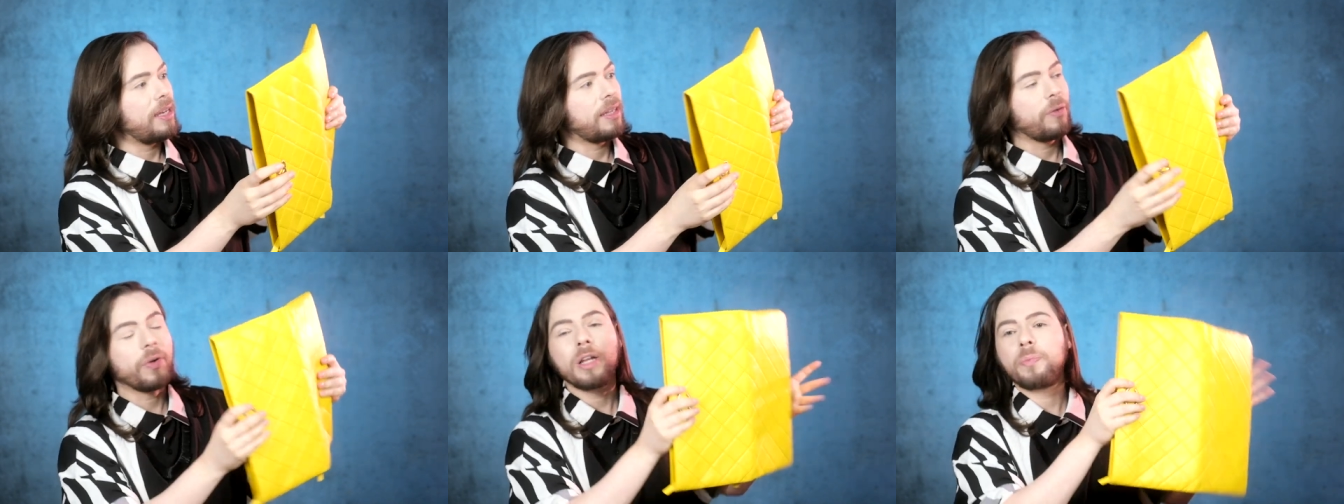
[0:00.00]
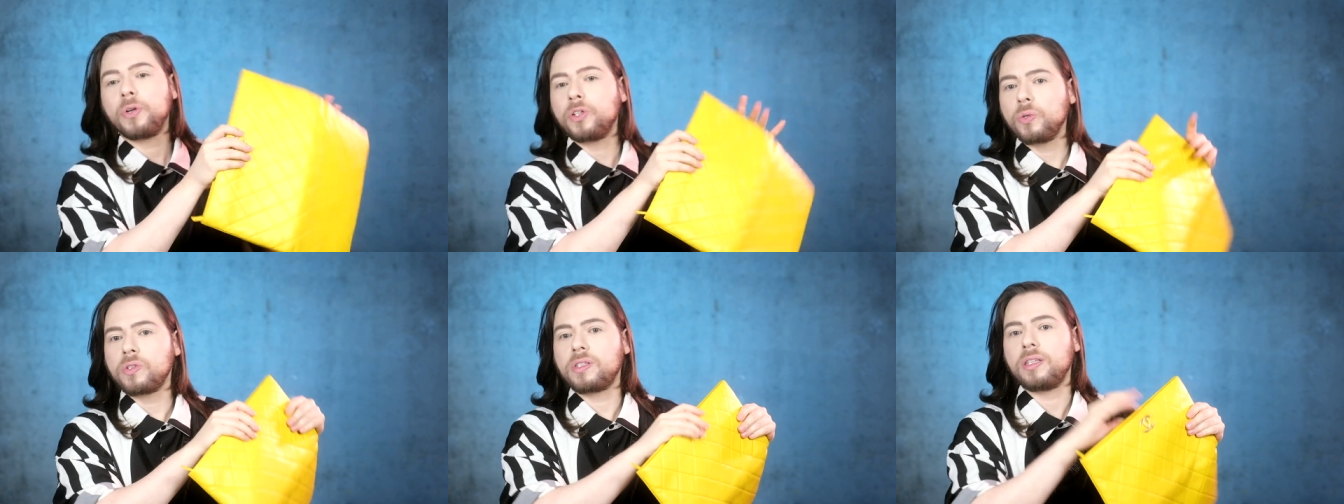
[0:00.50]
They really
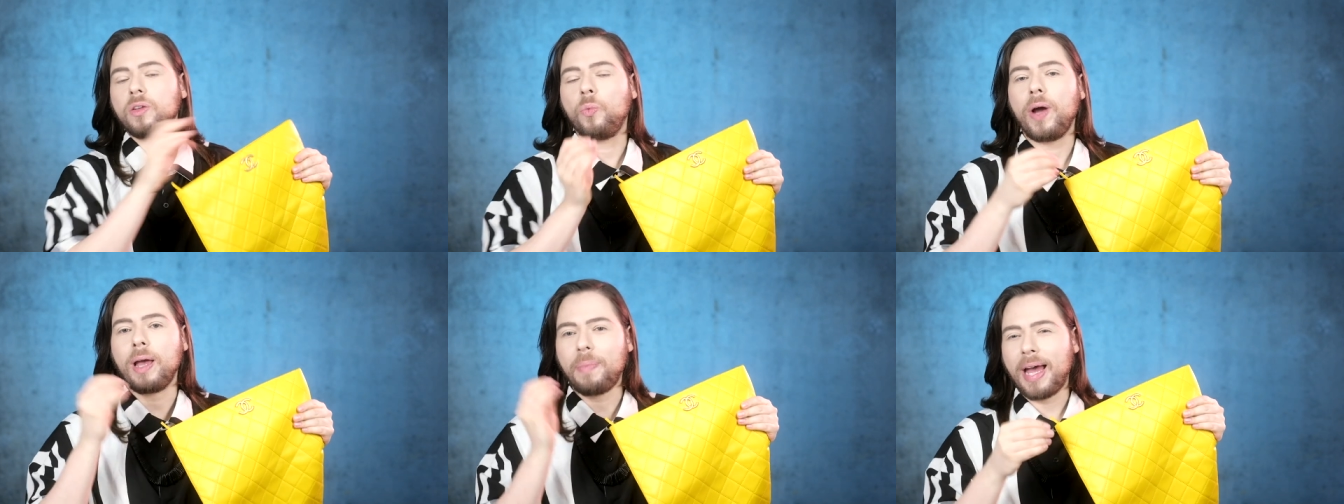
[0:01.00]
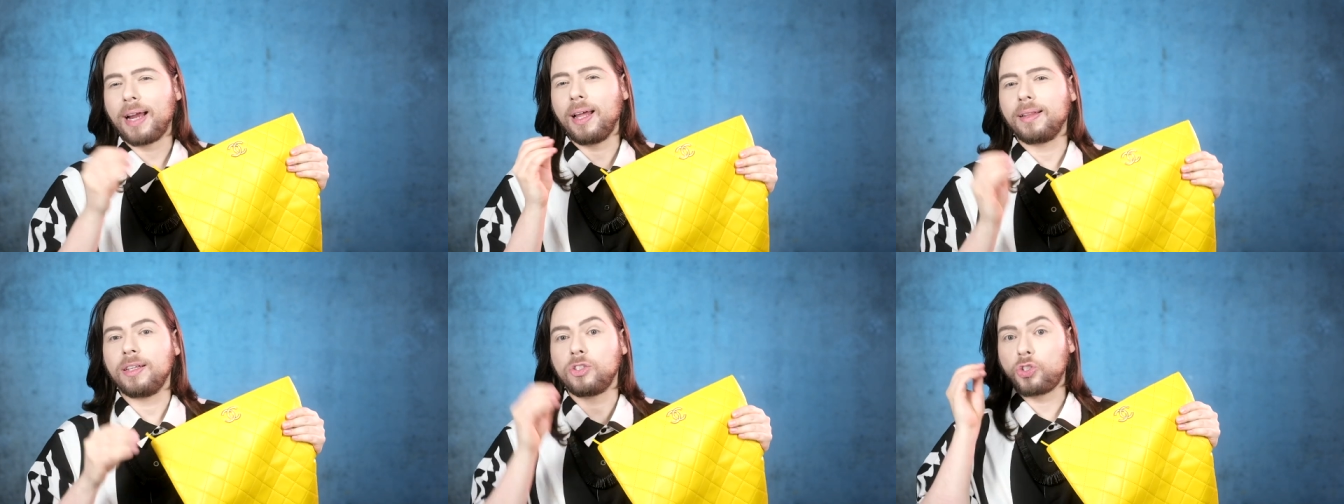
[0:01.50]
produced it the way a bag
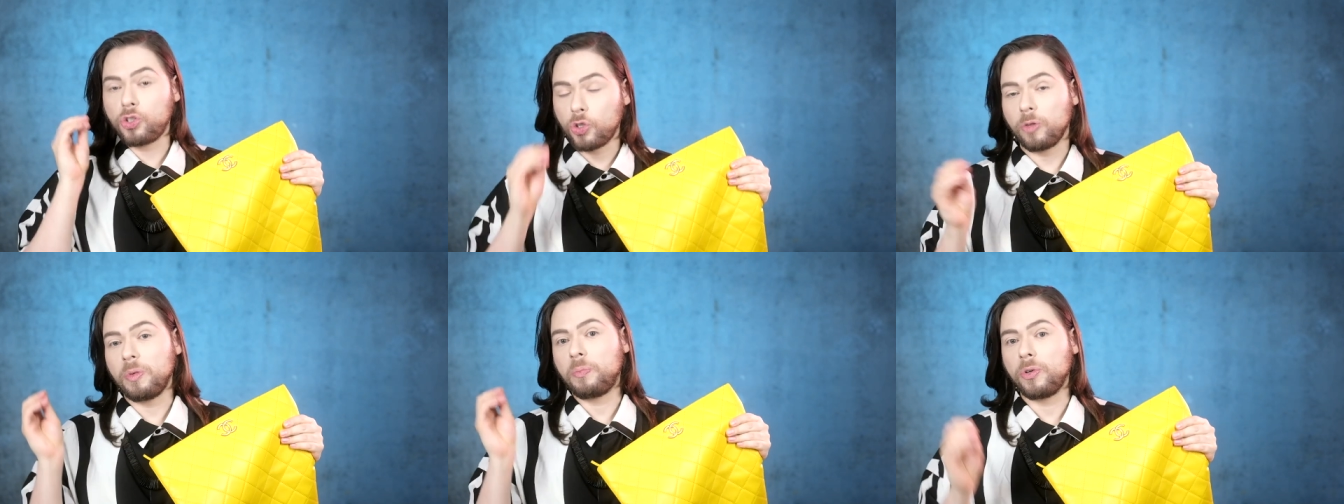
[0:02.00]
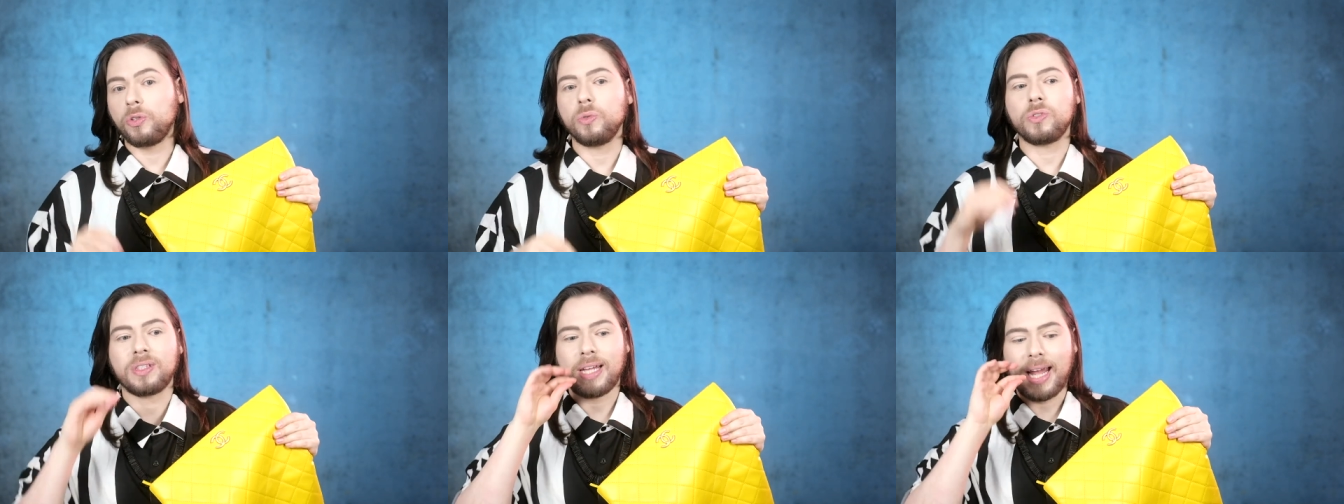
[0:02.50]
like this should be
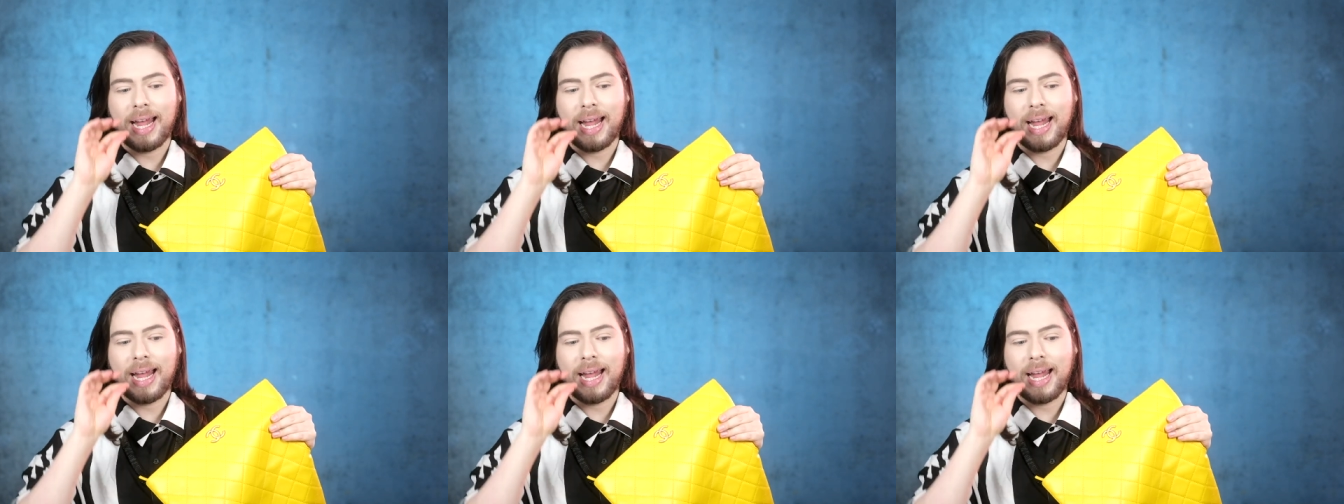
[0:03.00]
produced.